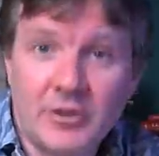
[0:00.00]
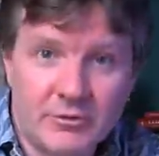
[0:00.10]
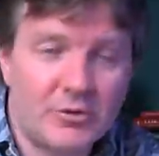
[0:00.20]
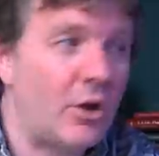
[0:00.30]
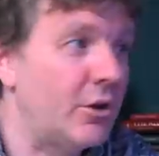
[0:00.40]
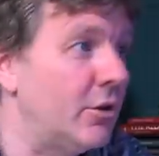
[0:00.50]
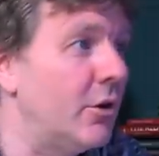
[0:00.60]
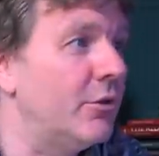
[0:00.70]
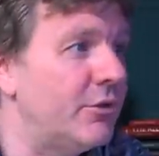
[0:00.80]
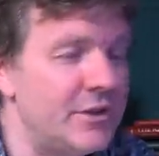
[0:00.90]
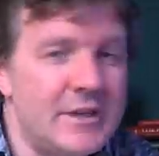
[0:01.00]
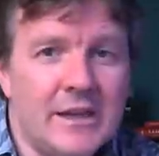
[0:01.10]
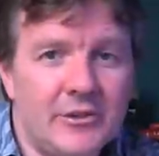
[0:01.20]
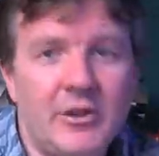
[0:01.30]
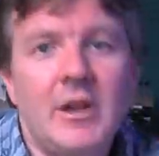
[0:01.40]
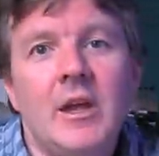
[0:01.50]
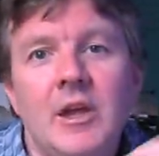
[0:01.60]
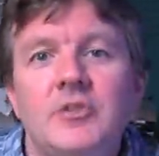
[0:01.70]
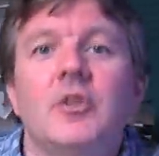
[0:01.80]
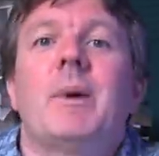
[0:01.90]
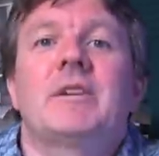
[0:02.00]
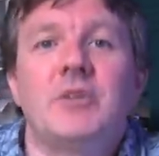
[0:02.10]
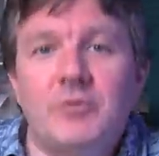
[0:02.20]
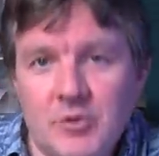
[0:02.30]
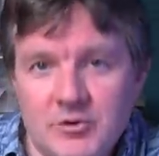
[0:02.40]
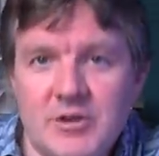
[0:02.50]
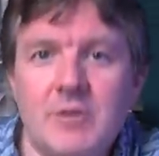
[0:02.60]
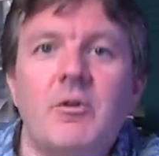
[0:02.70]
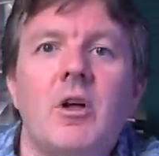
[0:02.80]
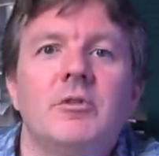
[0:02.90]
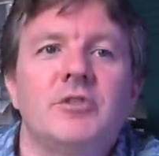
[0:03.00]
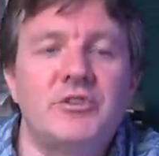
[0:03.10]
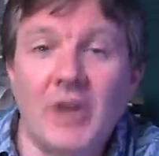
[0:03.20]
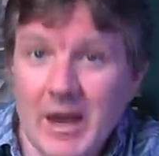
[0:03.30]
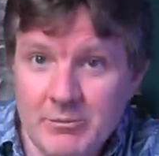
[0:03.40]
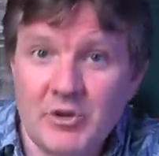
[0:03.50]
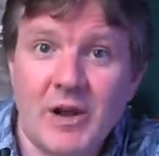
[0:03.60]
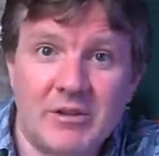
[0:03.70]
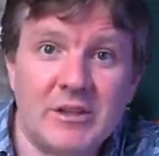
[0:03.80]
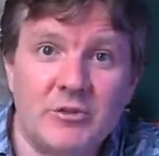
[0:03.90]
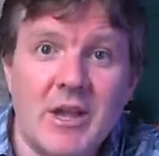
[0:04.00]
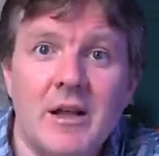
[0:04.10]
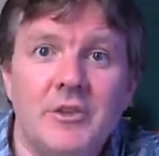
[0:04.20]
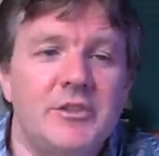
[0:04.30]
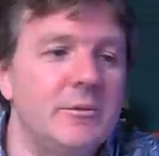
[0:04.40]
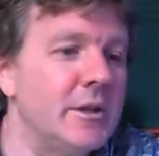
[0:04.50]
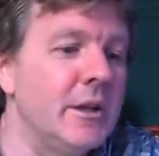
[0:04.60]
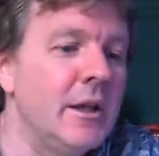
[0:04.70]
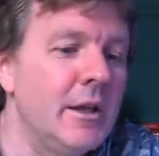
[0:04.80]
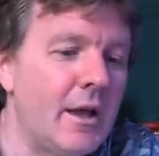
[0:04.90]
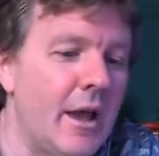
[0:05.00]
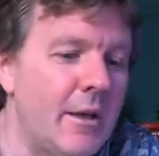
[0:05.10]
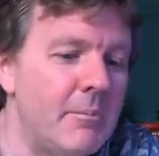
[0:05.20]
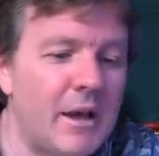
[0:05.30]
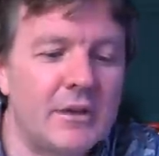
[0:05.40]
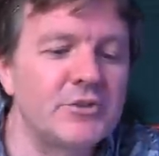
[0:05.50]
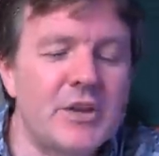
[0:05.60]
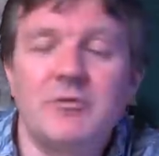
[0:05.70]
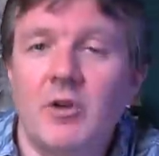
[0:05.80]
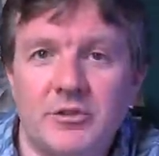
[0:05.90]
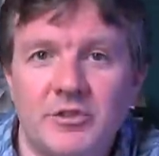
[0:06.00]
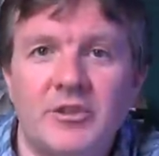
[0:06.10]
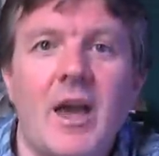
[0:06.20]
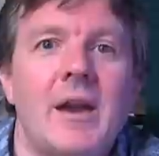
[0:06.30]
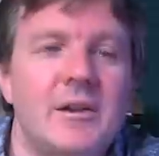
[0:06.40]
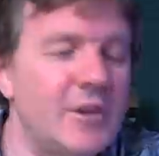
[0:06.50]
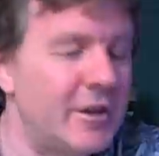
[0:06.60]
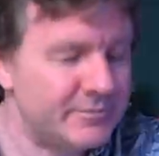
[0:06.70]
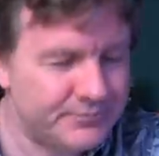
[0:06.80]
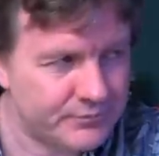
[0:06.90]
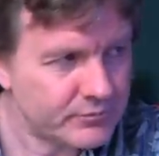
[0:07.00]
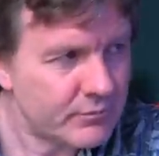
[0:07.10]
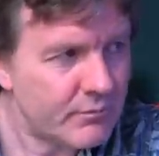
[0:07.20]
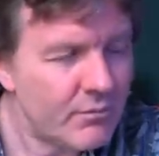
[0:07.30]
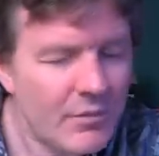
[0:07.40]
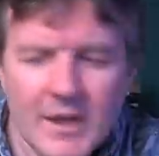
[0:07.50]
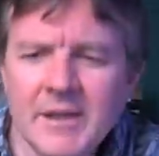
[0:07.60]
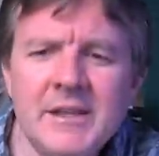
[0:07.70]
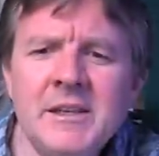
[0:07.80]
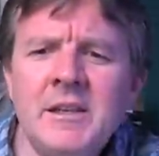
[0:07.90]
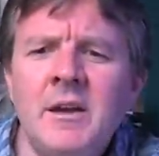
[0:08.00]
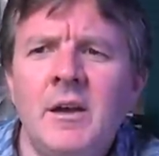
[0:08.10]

that have gone on over the years. So Back to the Future involves a time-traveling reality where um, Michael J. Fox's character, he